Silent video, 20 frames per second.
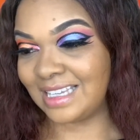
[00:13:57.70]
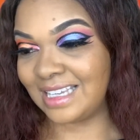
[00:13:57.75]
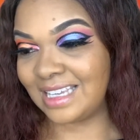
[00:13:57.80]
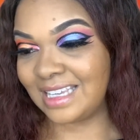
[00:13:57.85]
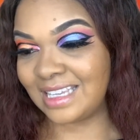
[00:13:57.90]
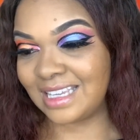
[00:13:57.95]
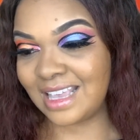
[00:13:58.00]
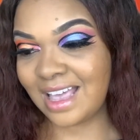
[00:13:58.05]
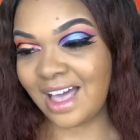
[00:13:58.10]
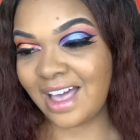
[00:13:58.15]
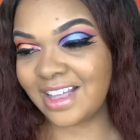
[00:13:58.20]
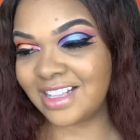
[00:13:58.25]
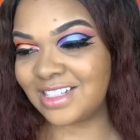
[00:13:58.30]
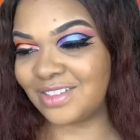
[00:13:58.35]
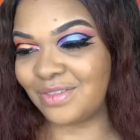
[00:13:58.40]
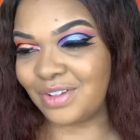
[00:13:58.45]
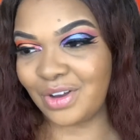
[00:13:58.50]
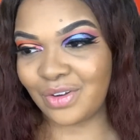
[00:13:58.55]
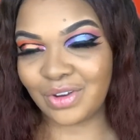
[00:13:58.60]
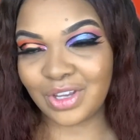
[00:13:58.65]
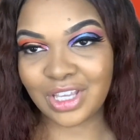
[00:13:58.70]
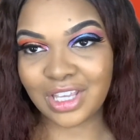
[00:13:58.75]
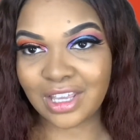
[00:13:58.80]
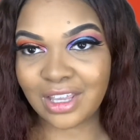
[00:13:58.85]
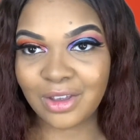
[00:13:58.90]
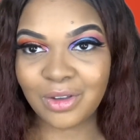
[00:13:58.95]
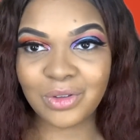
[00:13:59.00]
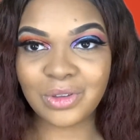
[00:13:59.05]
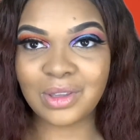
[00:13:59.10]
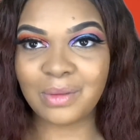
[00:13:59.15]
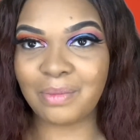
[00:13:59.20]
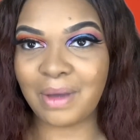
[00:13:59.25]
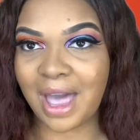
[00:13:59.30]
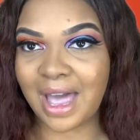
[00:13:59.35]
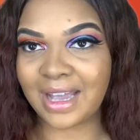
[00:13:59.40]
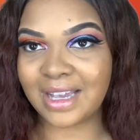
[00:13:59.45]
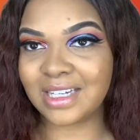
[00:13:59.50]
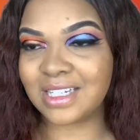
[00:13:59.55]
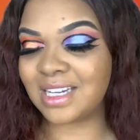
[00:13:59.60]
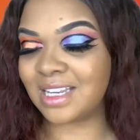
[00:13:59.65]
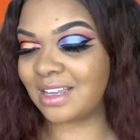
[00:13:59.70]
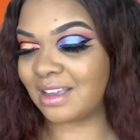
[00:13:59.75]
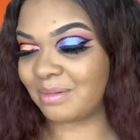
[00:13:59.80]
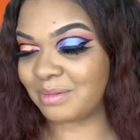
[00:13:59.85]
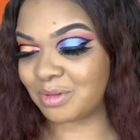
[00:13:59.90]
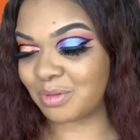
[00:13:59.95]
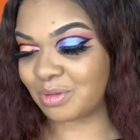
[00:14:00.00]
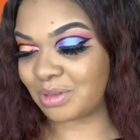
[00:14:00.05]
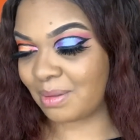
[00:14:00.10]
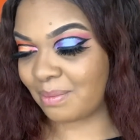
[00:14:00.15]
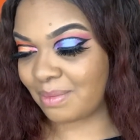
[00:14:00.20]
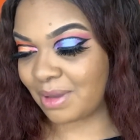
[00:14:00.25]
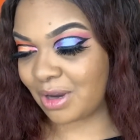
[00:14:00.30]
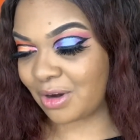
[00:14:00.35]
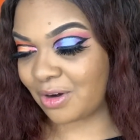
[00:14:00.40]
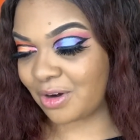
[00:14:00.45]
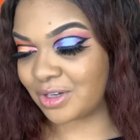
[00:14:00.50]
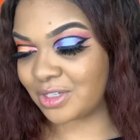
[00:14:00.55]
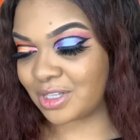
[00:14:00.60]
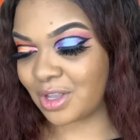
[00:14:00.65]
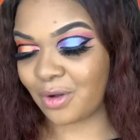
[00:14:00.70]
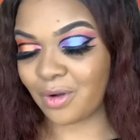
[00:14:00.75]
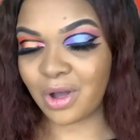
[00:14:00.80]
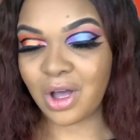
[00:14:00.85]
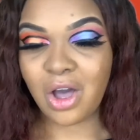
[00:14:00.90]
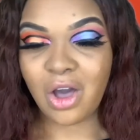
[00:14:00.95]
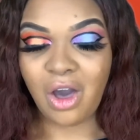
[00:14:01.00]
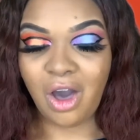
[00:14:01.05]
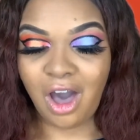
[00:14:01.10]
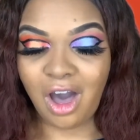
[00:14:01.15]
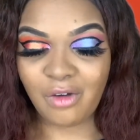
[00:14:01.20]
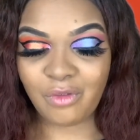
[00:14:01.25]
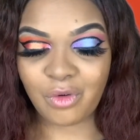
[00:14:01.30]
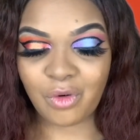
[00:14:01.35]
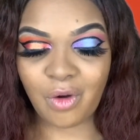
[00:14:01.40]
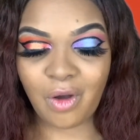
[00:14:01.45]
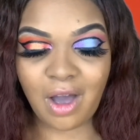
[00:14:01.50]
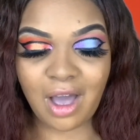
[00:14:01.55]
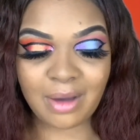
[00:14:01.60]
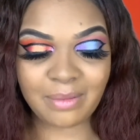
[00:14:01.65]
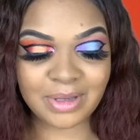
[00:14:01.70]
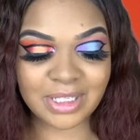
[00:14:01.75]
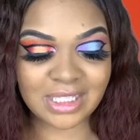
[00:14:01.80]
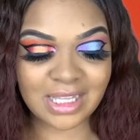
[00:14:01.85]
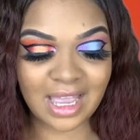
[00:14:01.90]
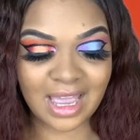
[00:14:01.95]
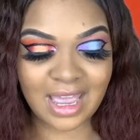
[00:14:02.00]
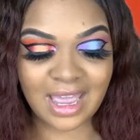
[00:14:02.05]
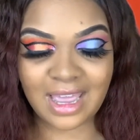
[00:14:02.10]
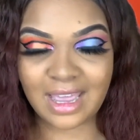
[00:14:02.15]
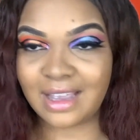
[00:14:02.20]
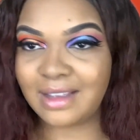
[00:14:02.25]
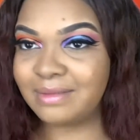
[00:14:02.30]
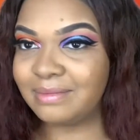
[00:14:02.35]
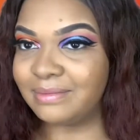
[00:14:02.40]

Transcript: yeah, it's very cute. The packaging comes with a mirror. So overall, I would say